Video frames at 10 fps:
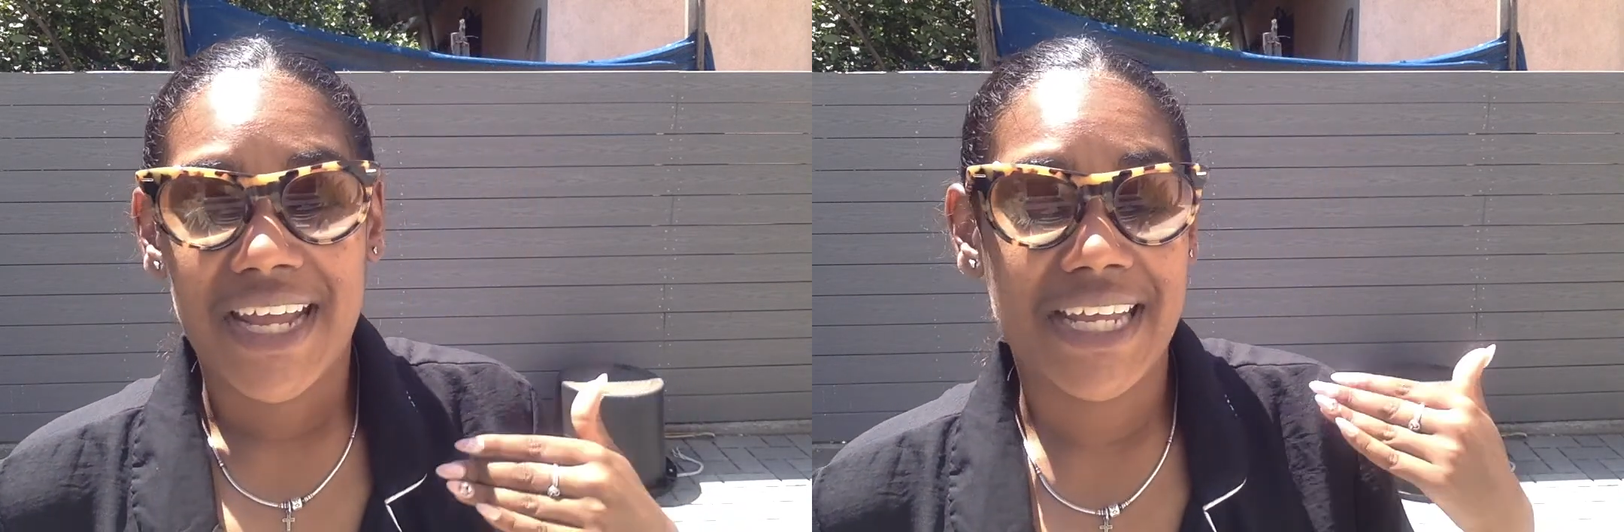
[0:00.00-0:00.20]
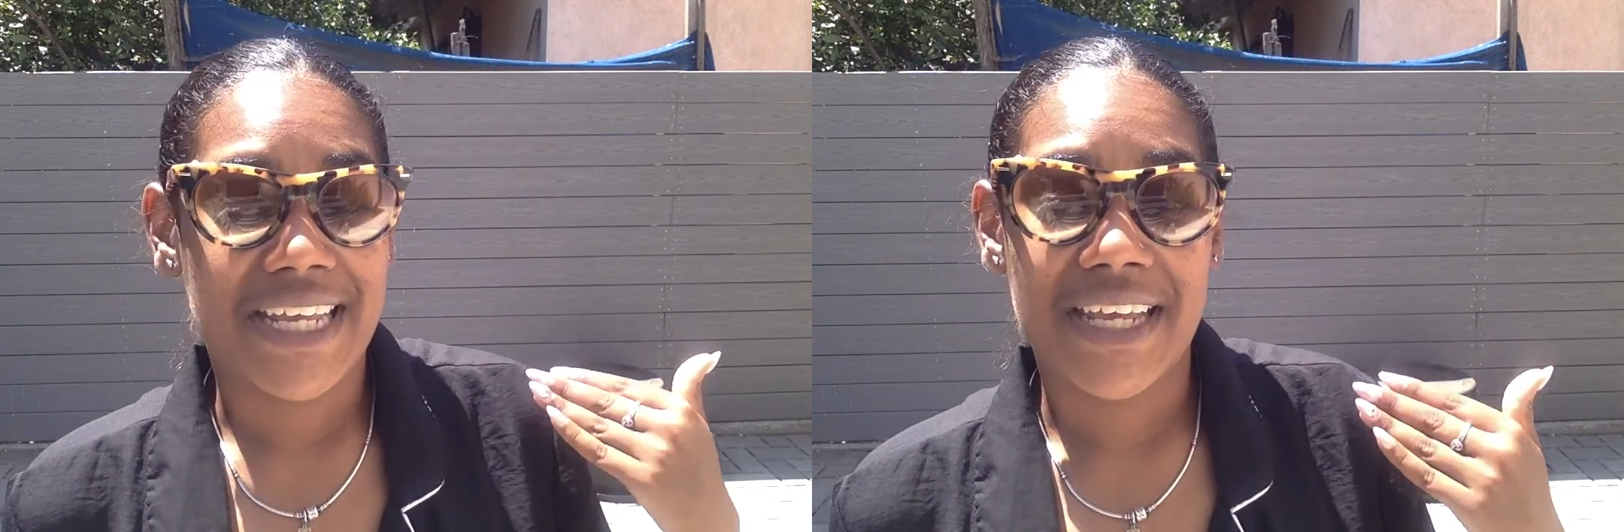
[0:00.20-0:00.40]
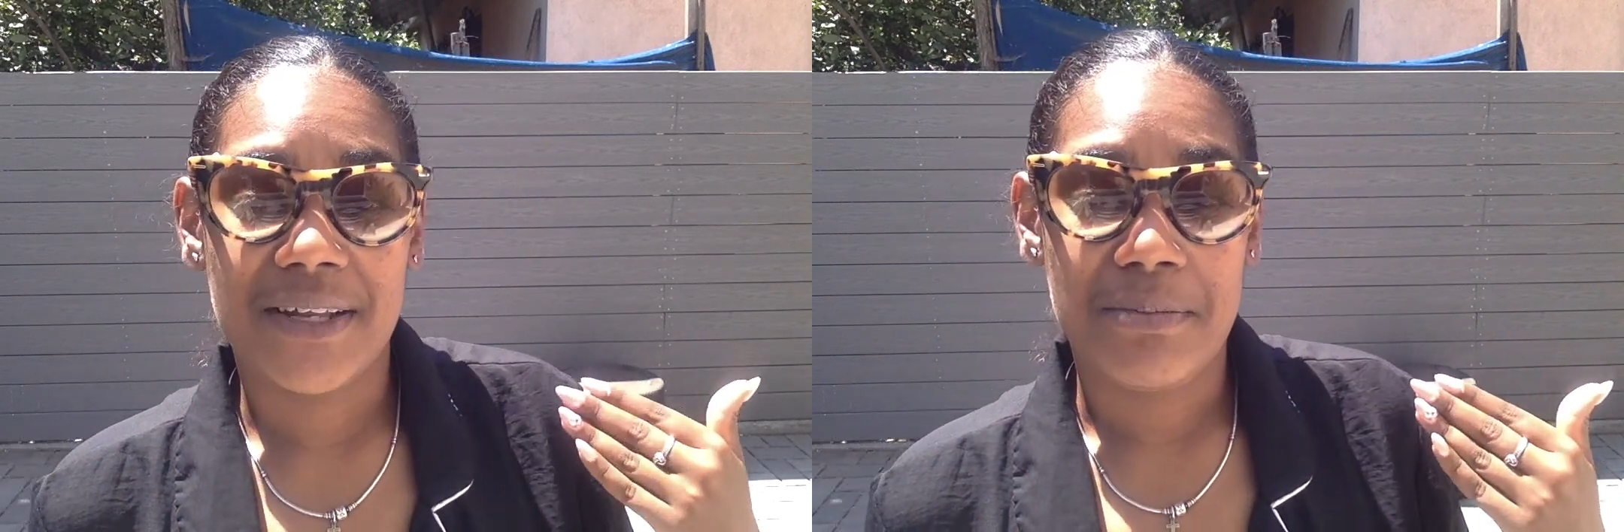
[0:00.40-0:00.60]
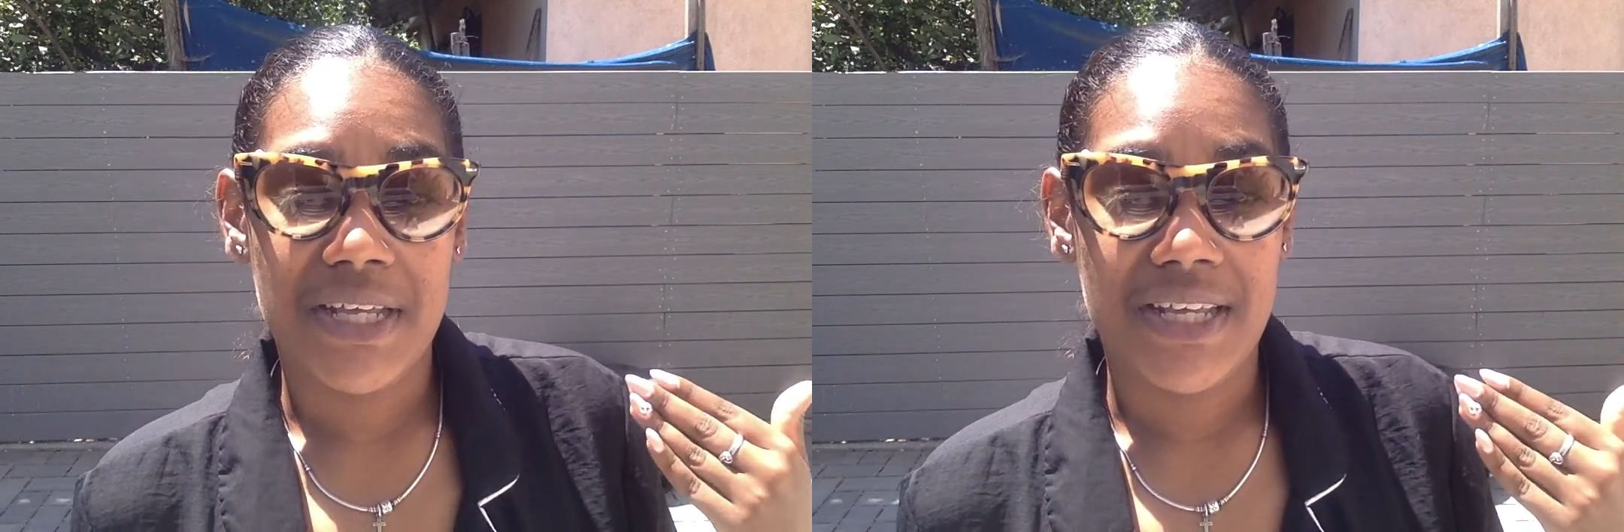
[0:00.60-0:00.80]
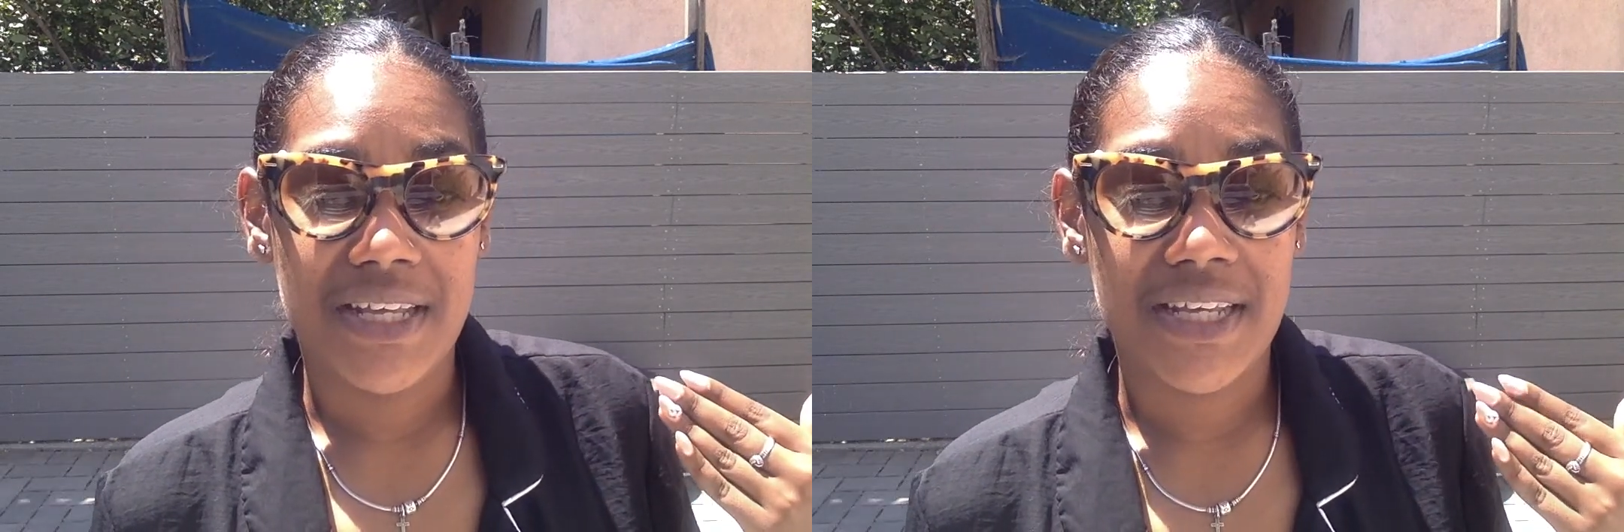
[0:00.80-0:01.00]
It can
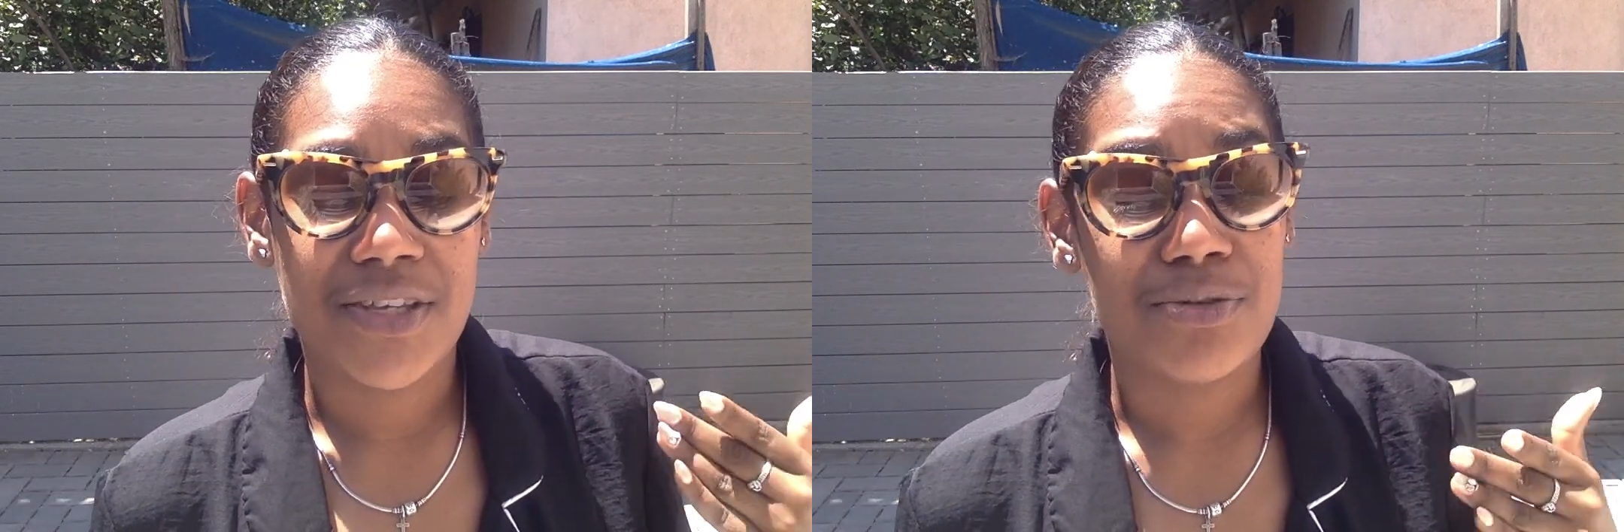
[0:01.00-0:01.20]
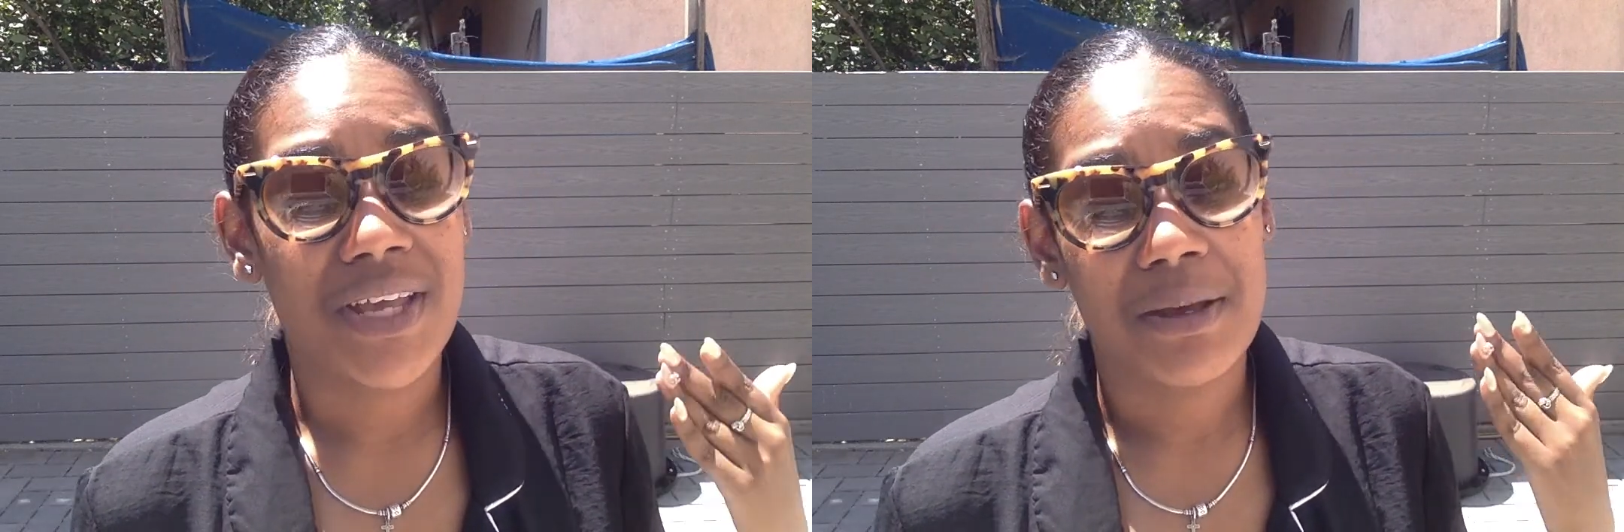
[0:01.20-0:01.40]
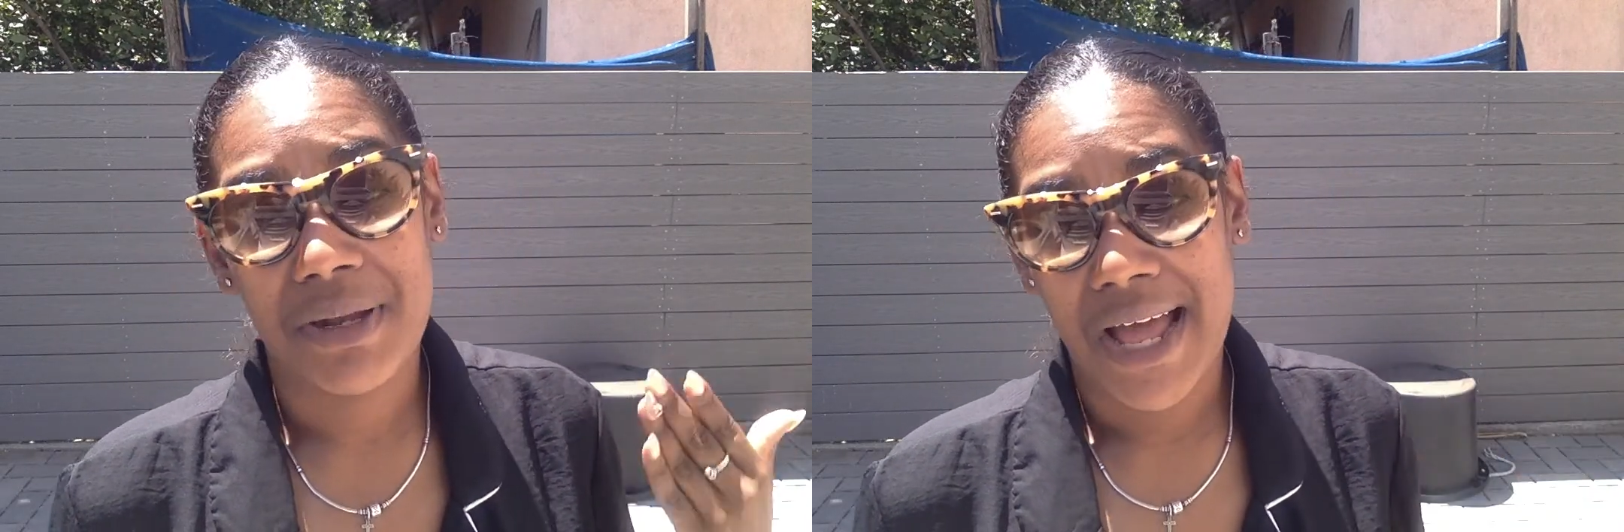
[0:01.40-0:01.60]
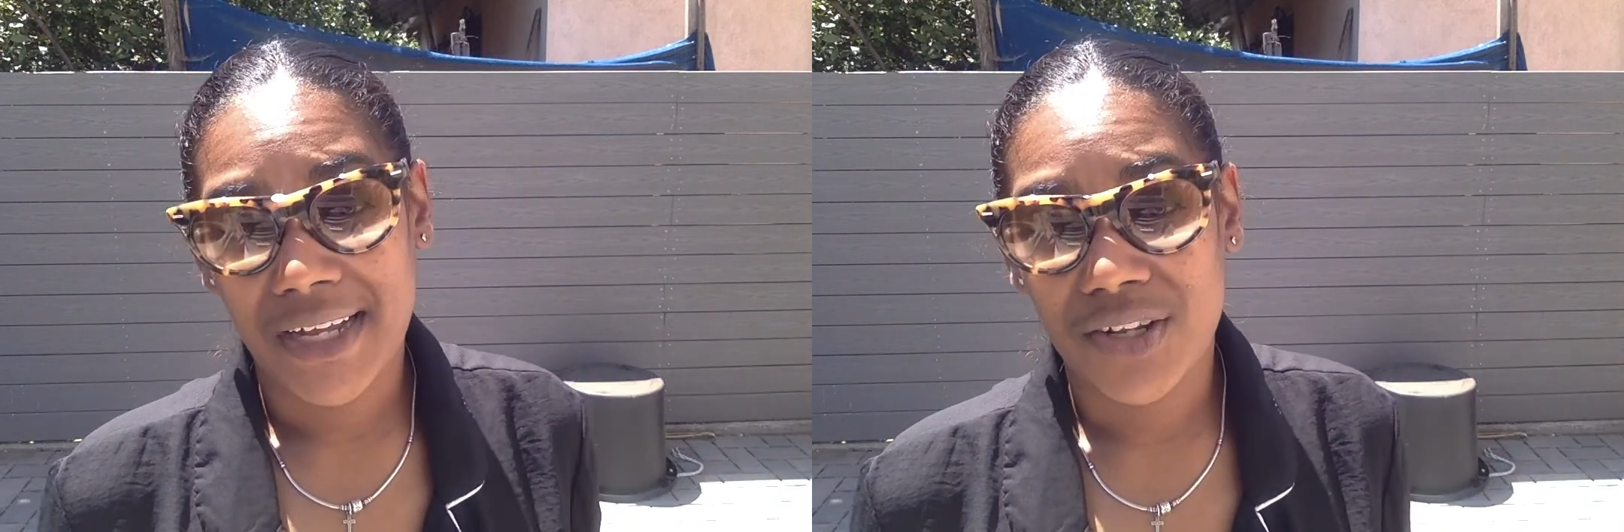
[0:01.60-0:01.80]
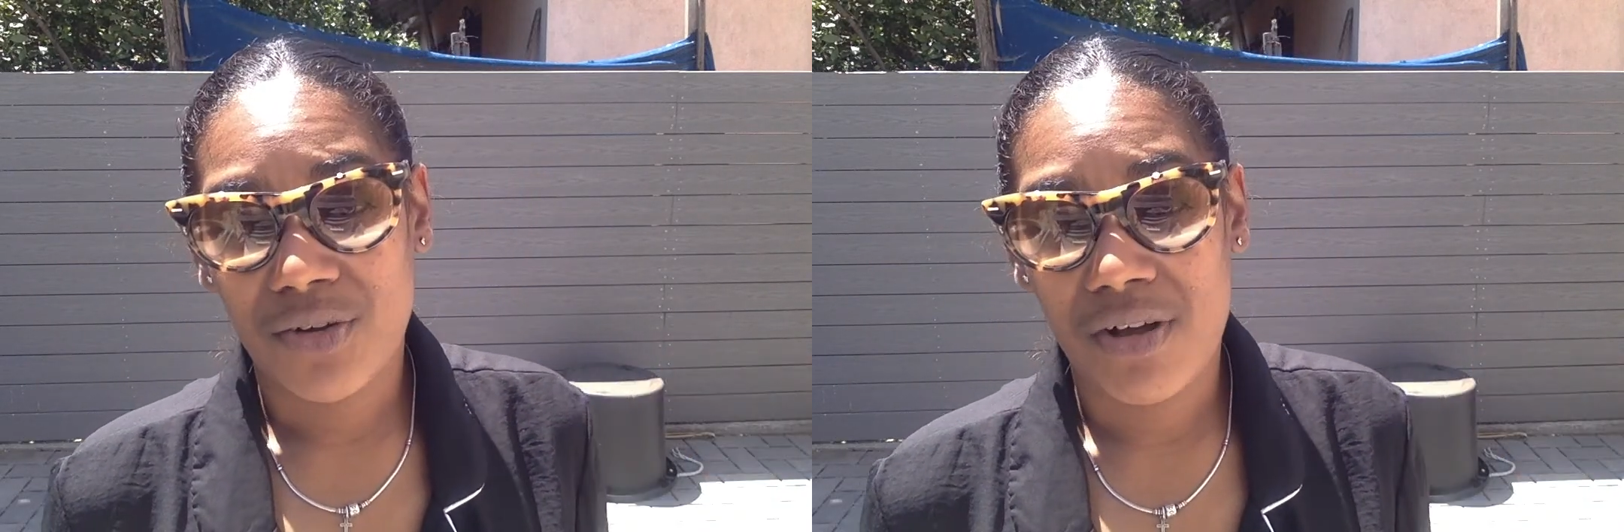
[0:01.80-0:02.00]
be, it, you can
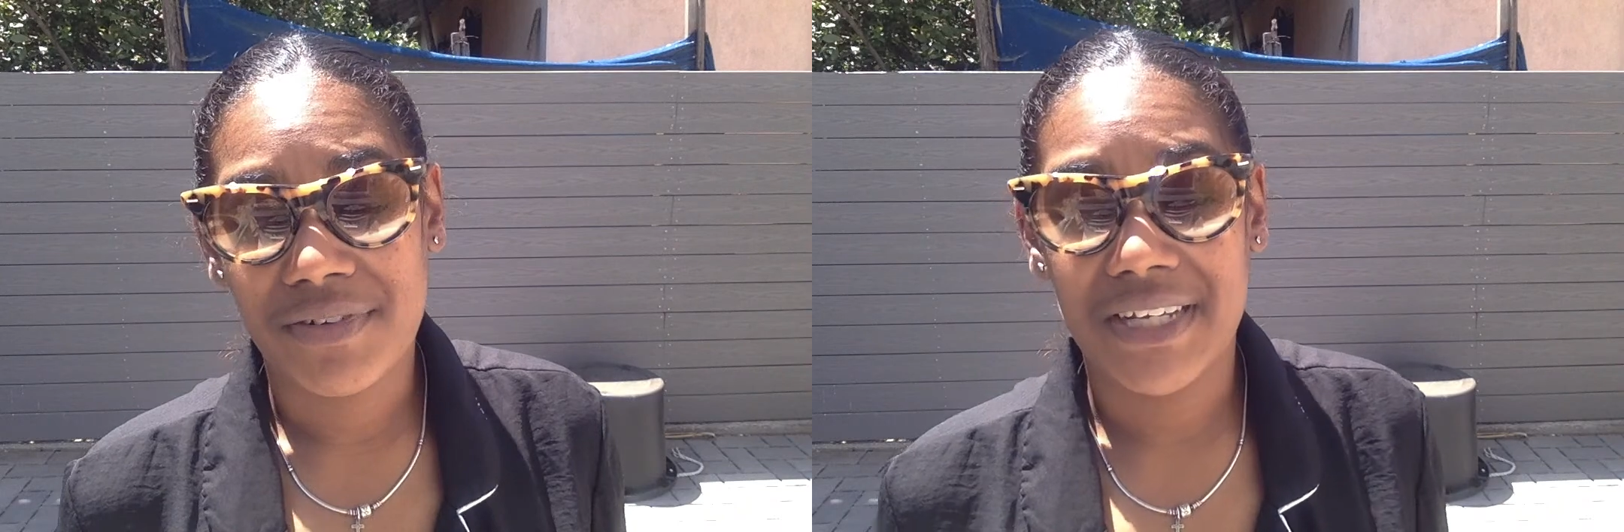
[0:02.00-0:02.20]
block it off.